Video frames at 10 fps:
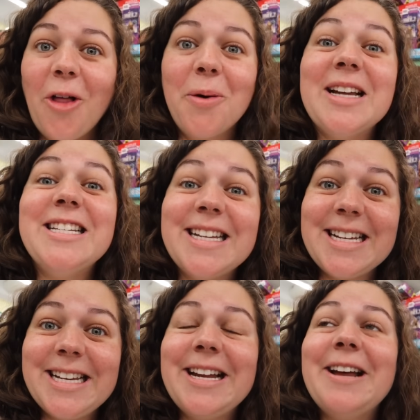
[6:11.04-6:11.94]
Although I
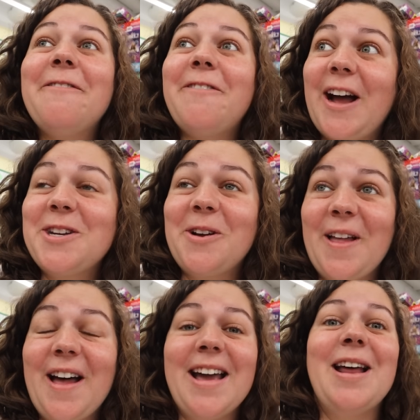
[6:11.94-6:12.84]
did find
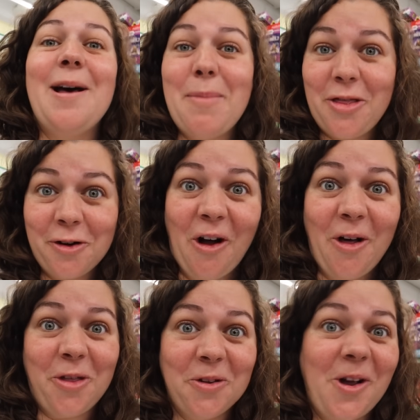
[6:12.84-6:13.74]
online a Mother
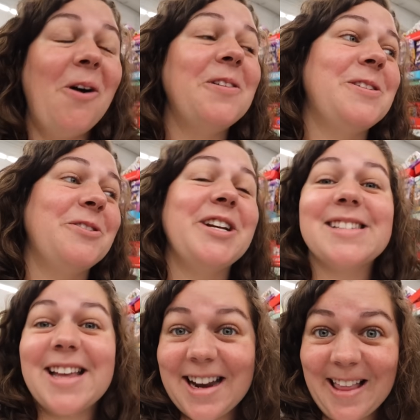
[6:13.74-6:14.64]
Gothel doll. So she
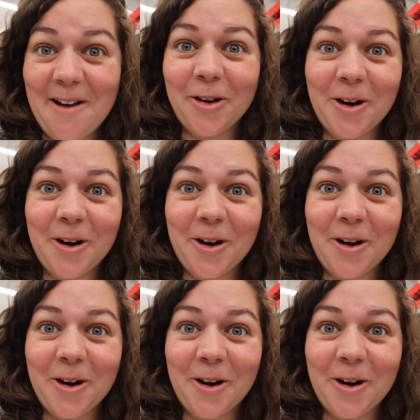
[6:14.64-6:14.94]
is getting that for